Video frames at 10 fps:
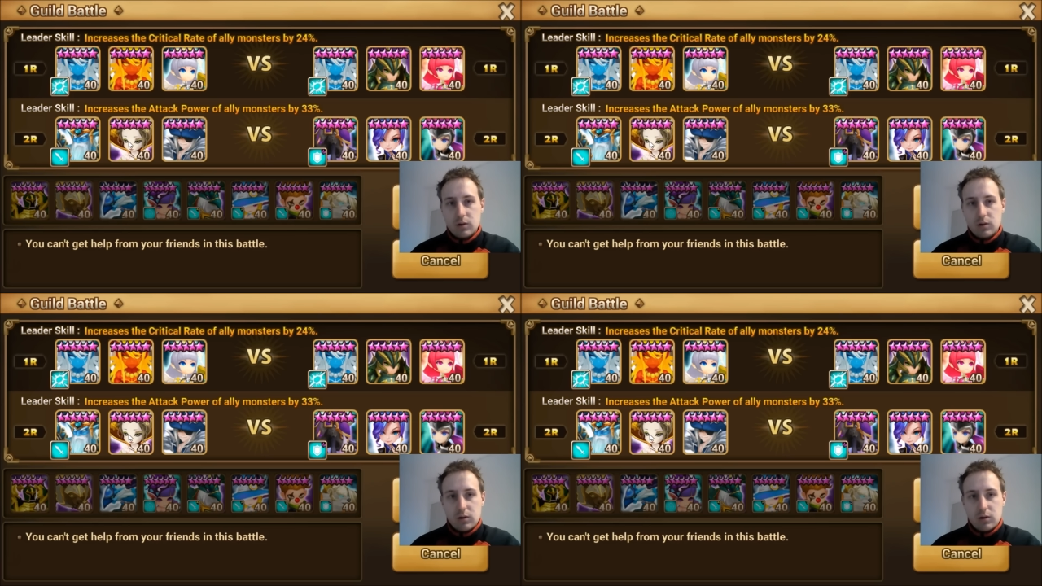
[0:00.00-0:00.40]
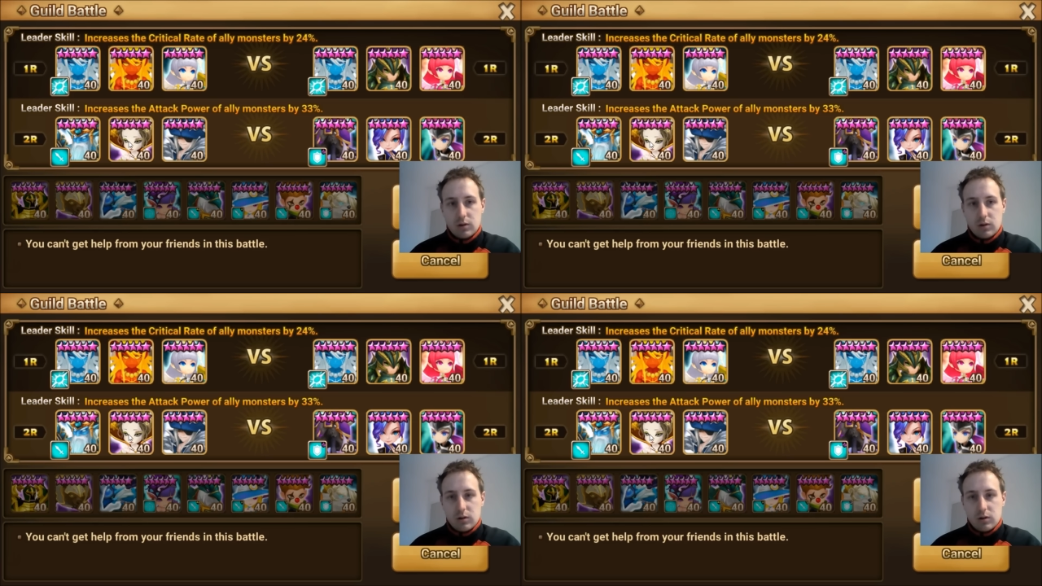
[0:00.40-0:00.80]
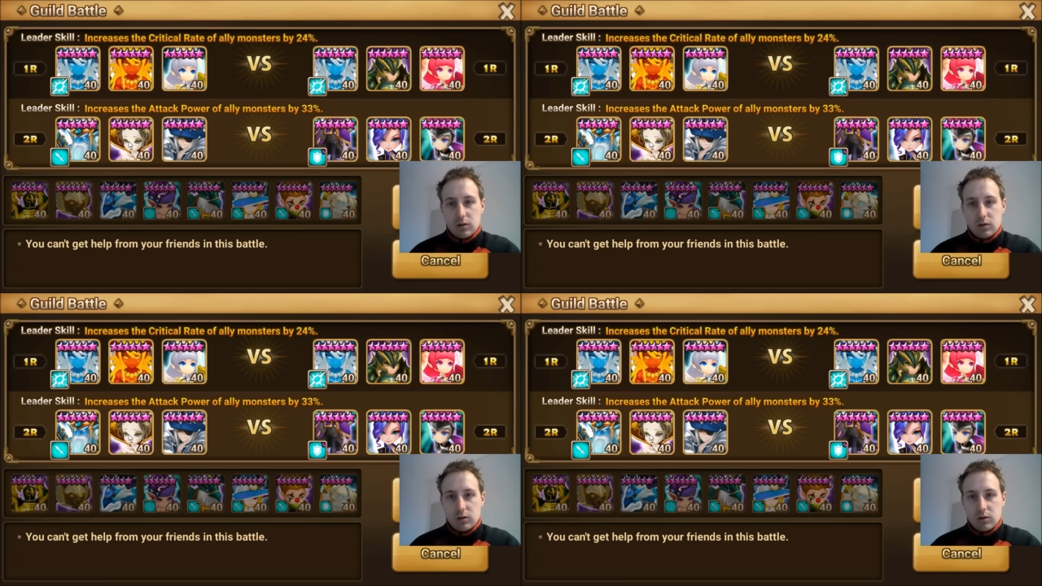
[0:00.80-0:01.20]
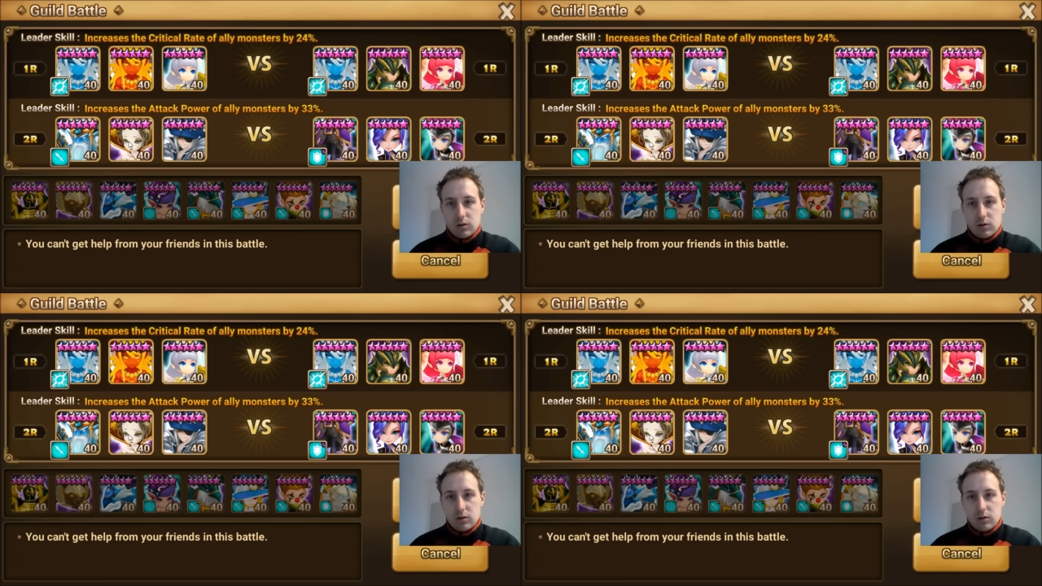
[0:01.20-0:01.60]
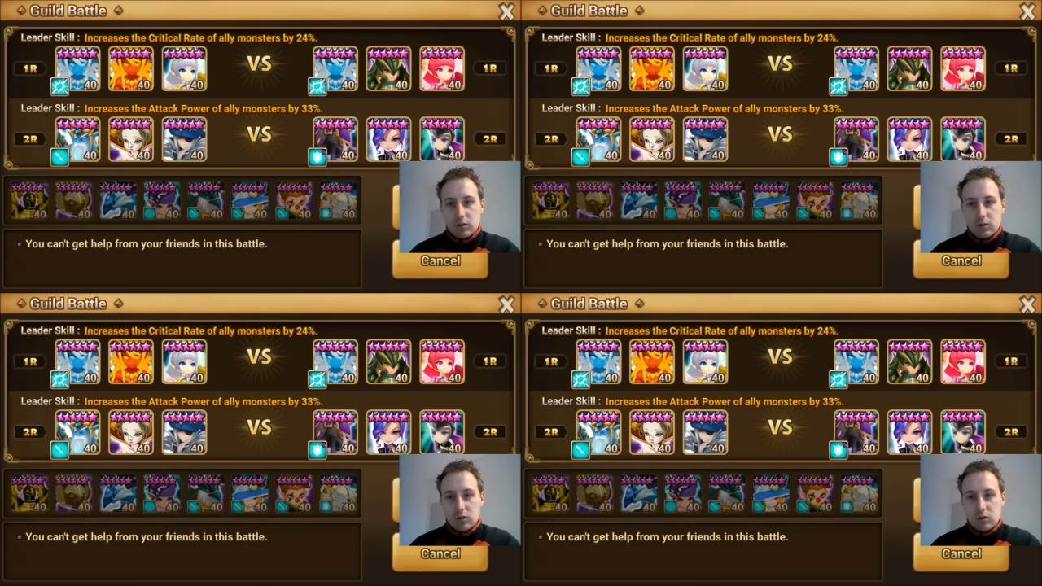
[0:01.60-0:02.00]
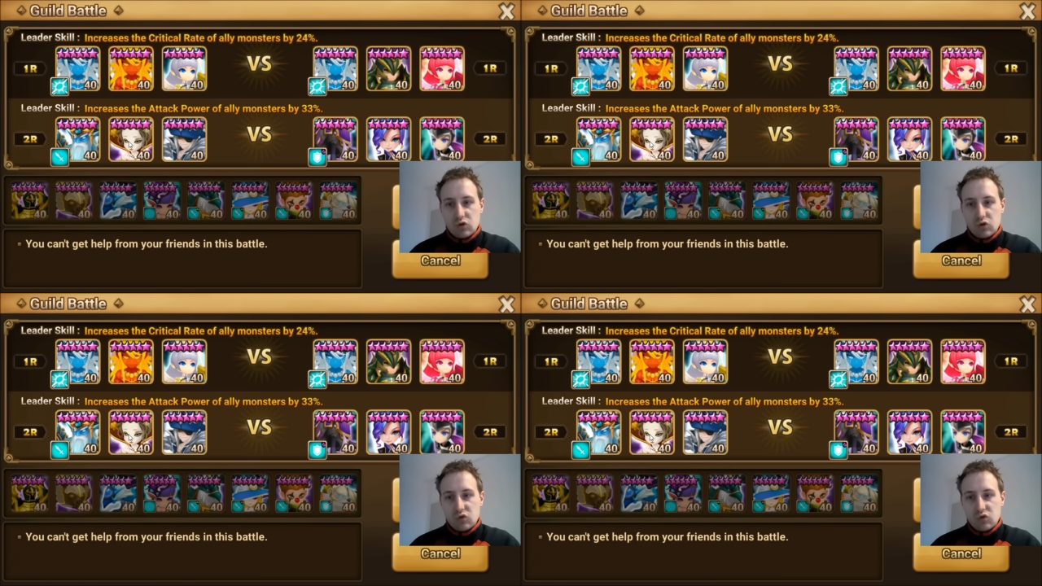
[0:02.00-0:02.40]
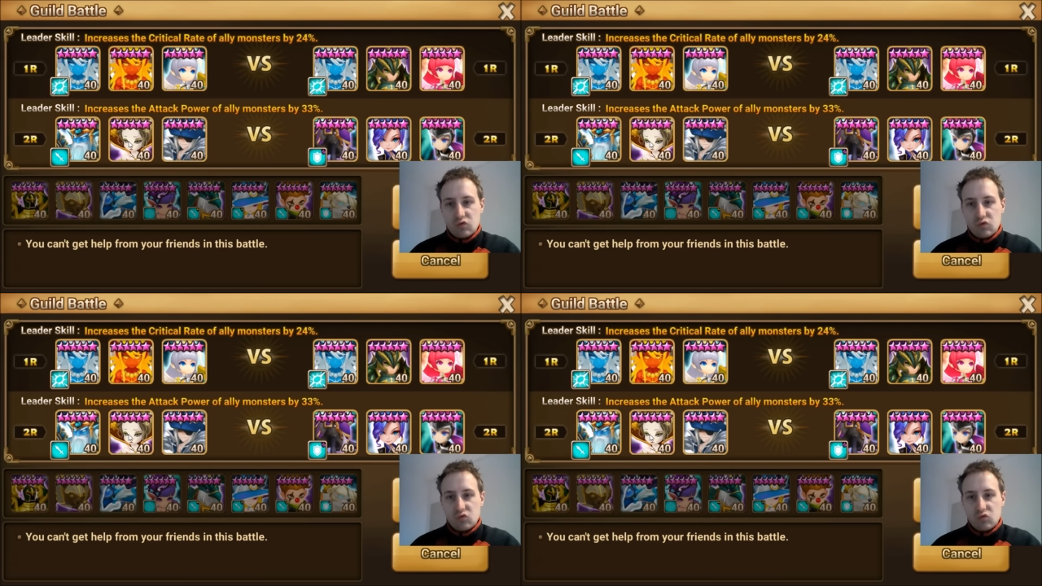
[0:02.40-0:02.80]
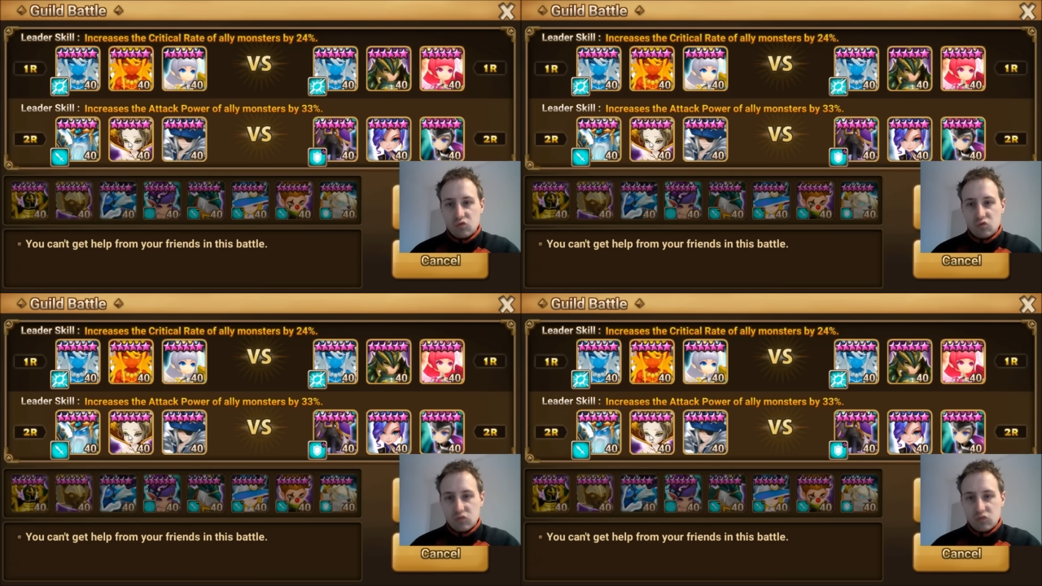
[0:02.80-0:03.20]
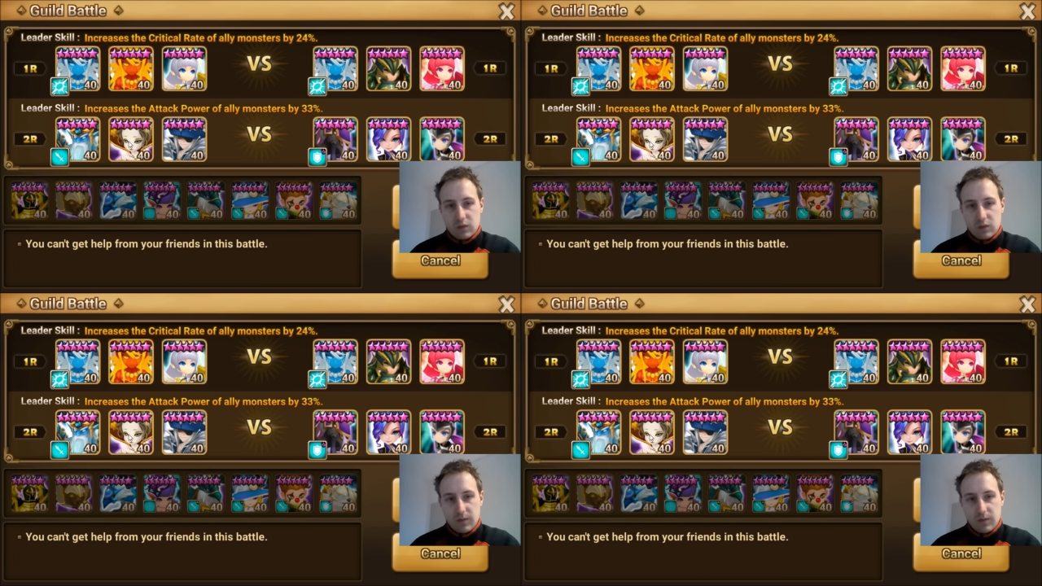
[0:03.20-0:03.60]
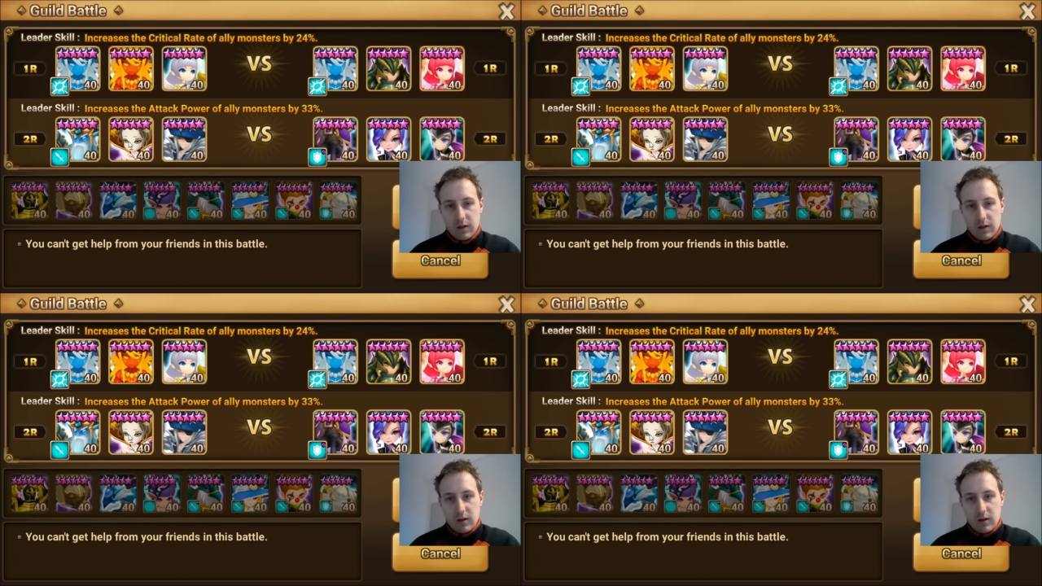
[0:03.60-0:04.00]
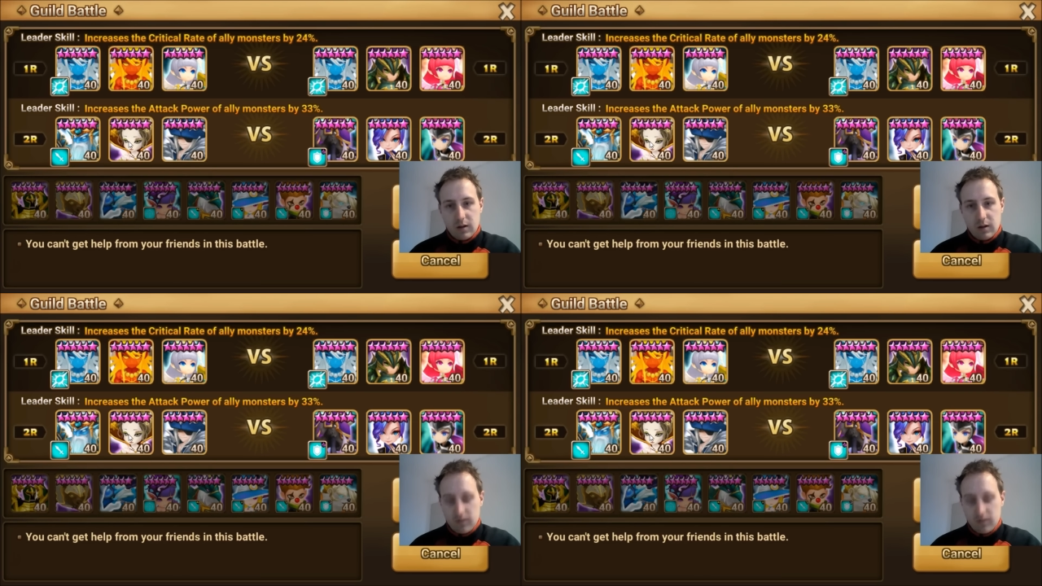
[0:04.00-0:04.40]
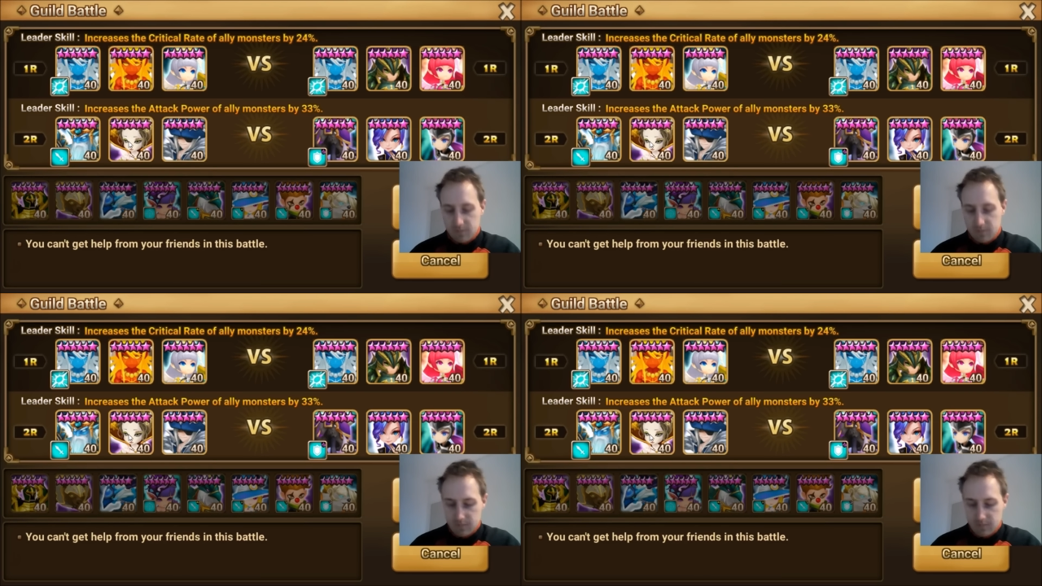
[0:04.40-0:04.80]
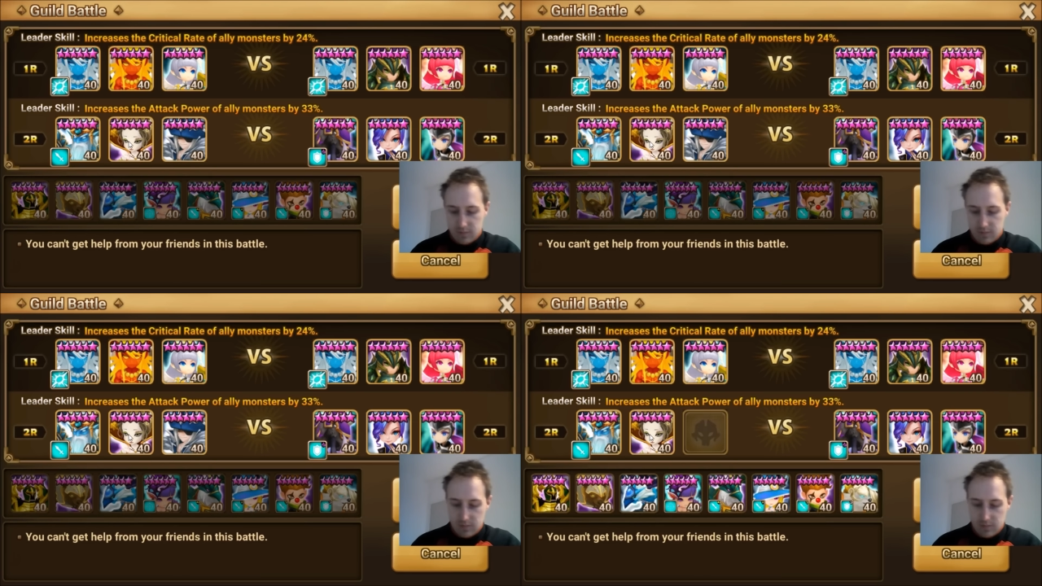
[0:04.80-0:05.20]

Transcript: (silence)